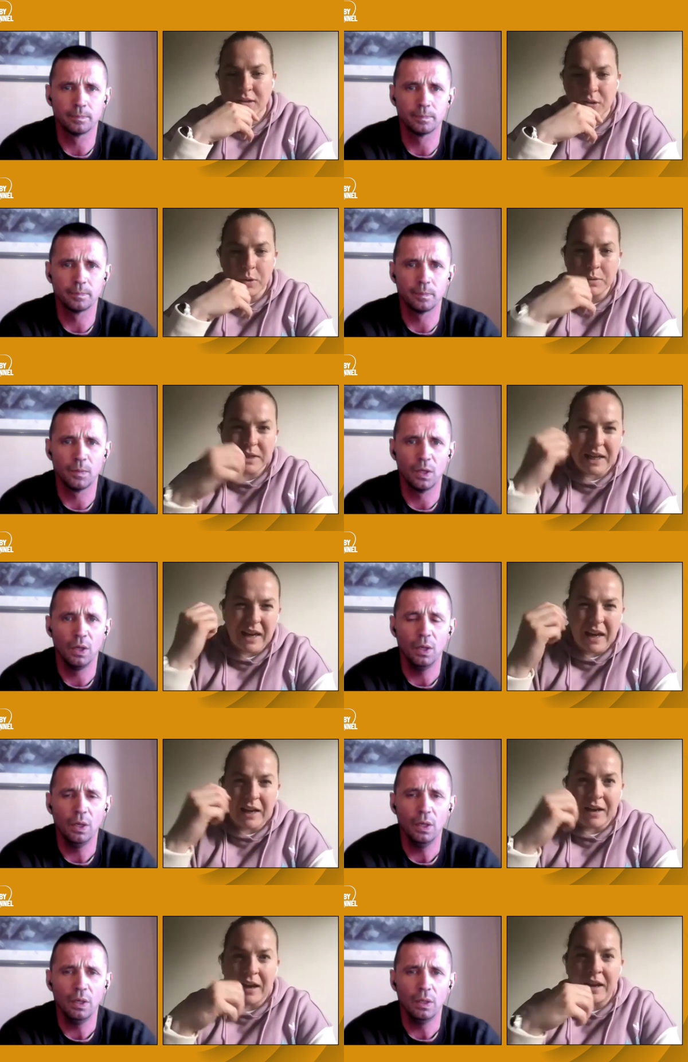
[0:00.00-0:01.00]
Speaker 1: so it was it,
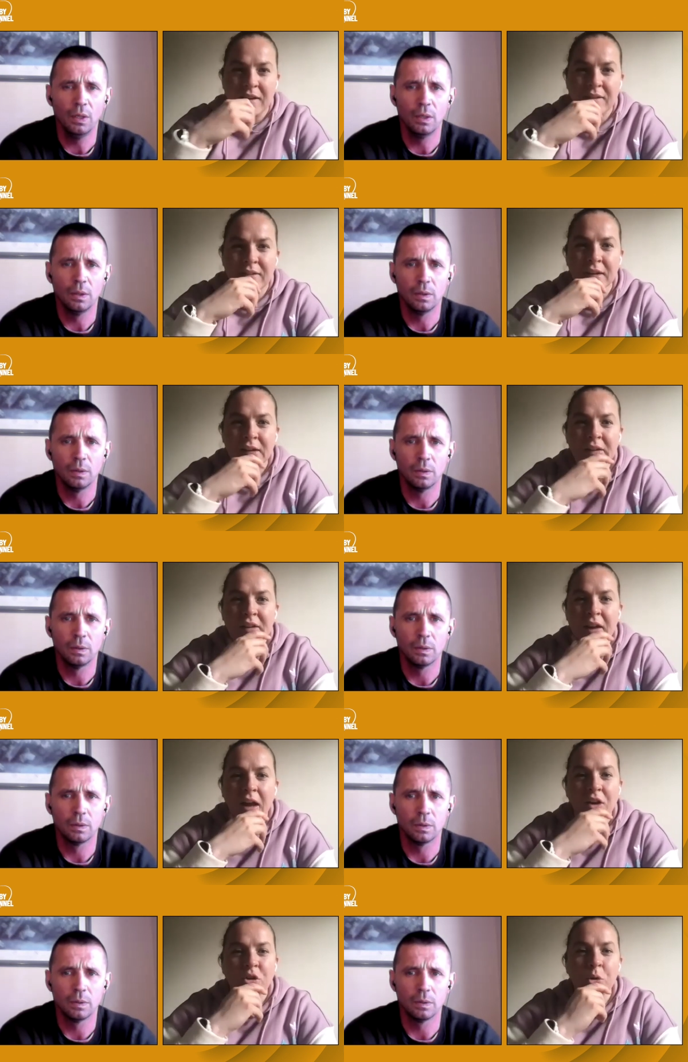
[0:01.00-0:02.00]
it,
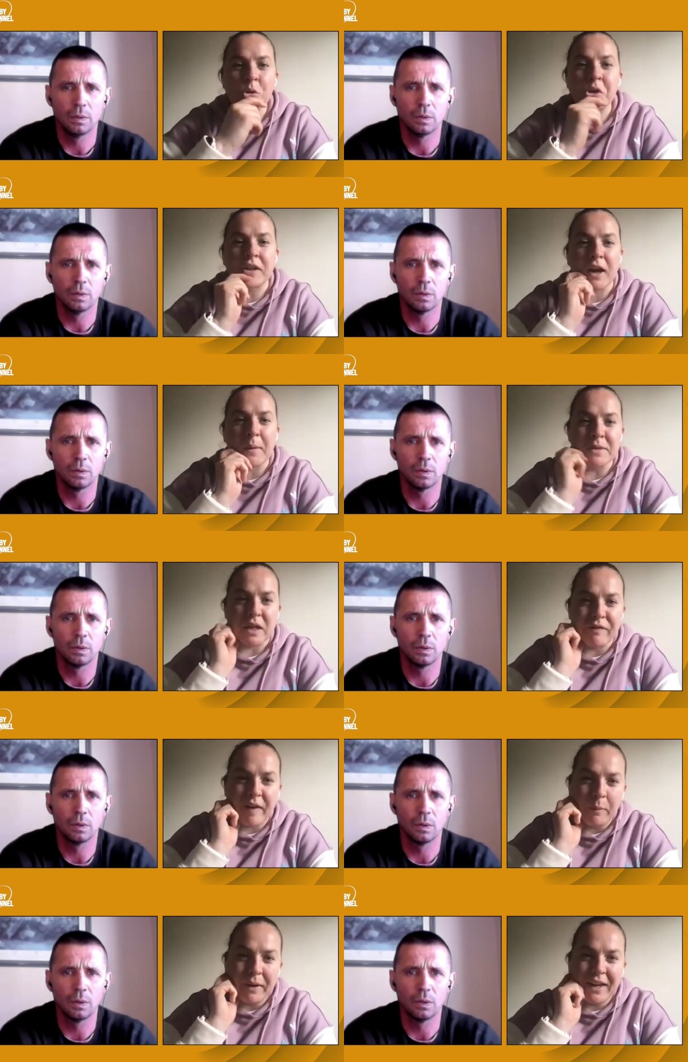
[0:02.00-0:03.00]
at crucial times.
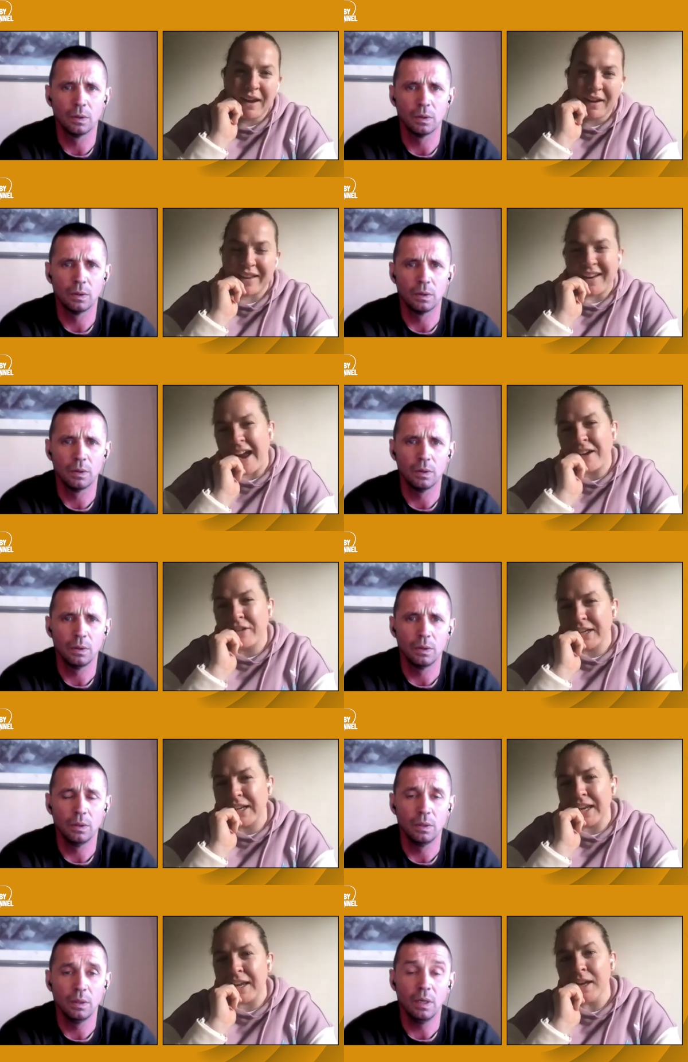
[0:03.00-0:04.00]
I felt we kicked
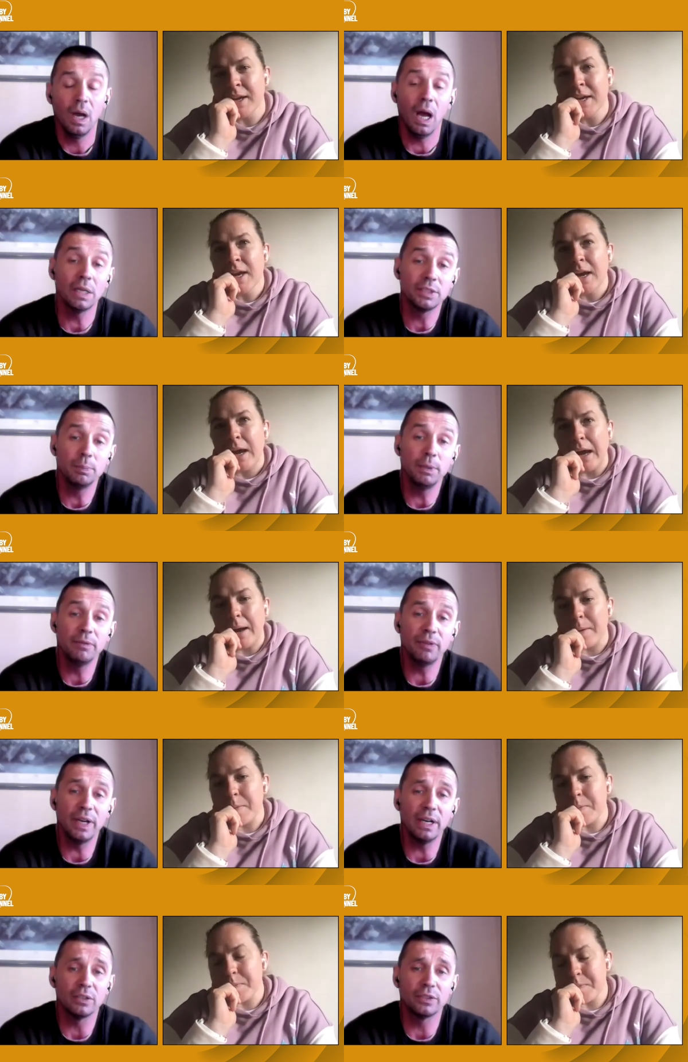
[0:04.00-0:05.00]
inaccurately.
Speaker 2: And to be
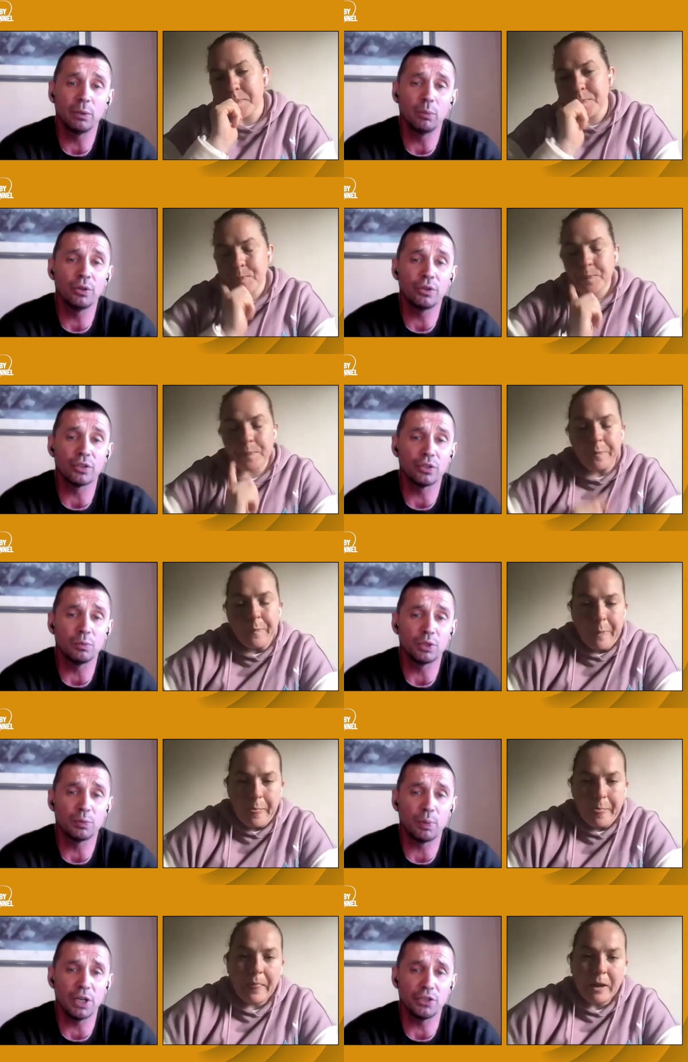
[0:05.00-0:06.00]
fair, they were under so
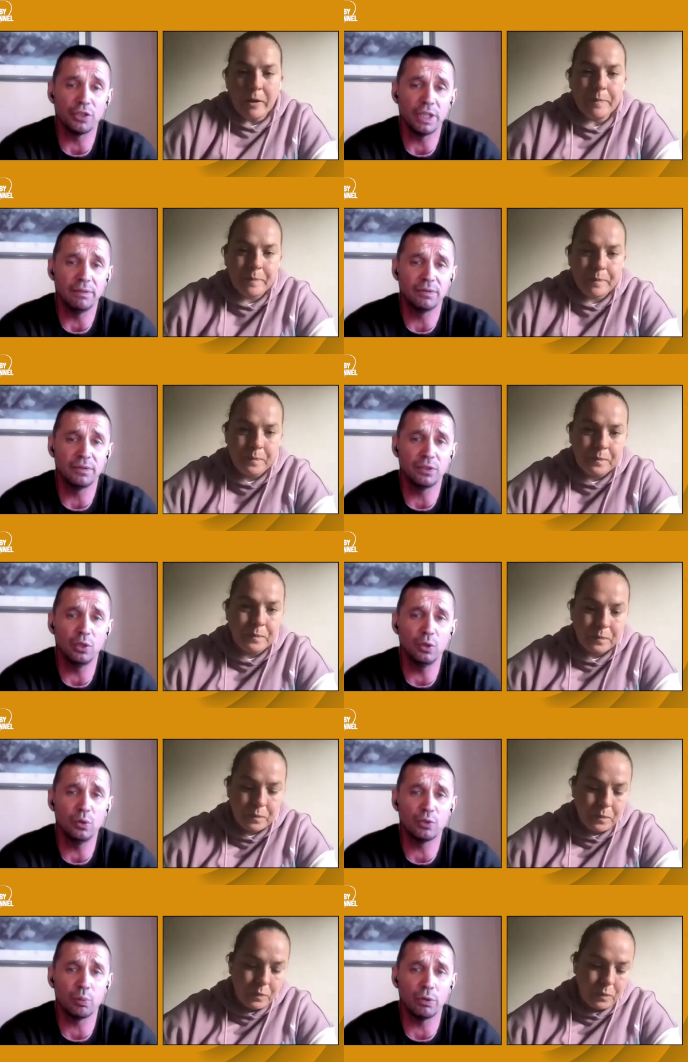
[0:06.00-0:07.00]
much pressure, Niamh. Mm.
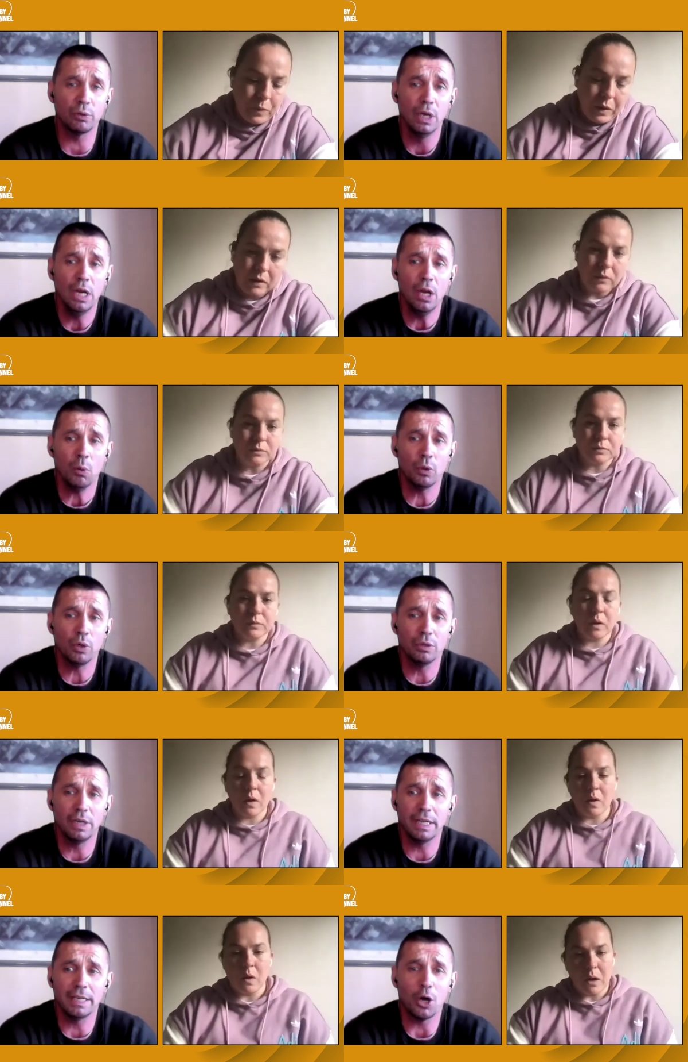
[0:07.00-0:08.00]
Toulouse were
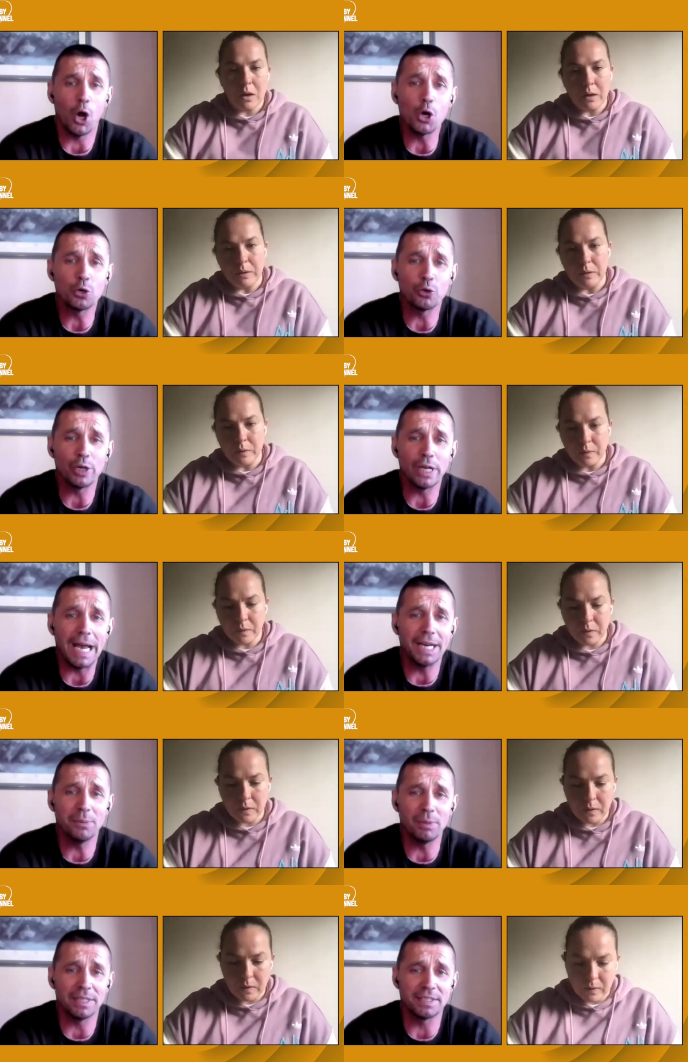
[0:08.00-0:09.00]
were like hungry
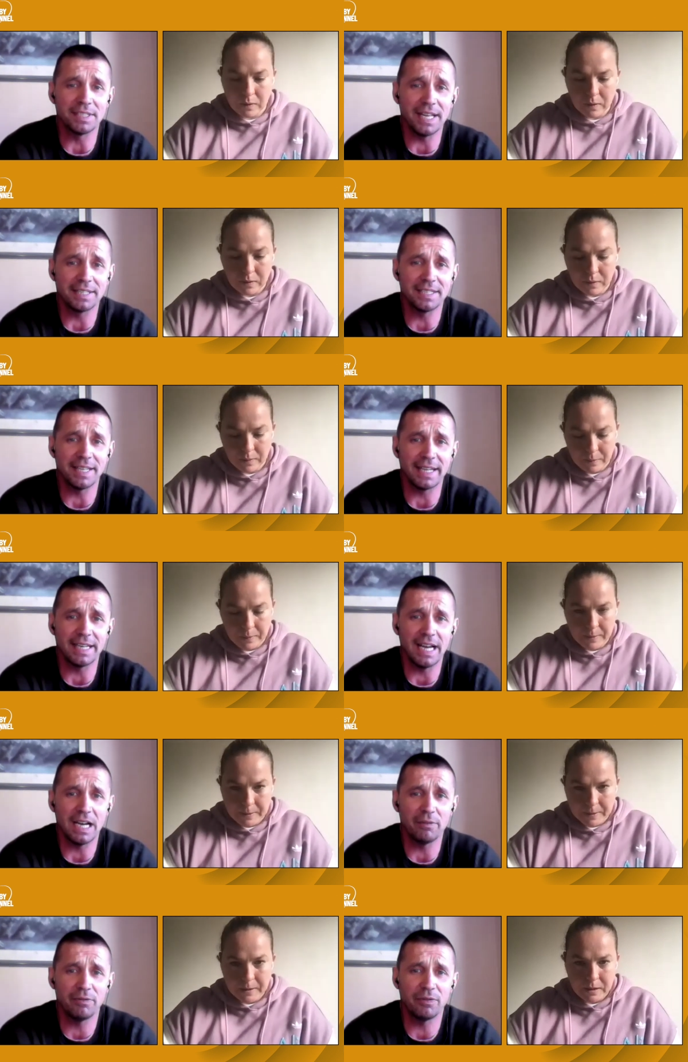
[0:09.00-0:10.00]
animals in that second
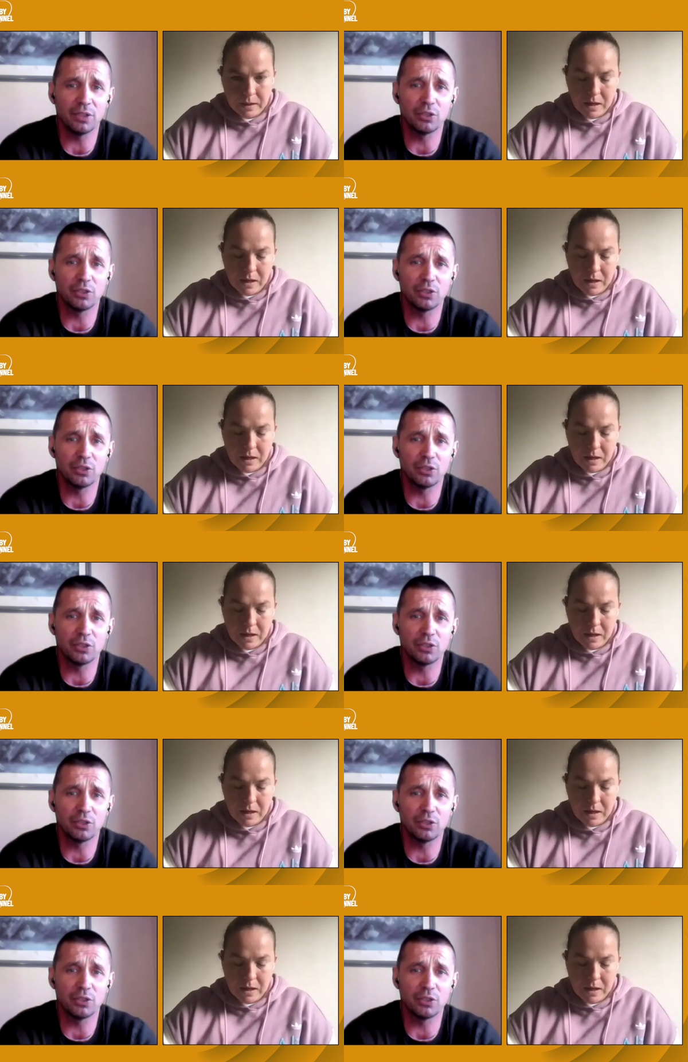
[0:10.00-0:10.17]
half. For a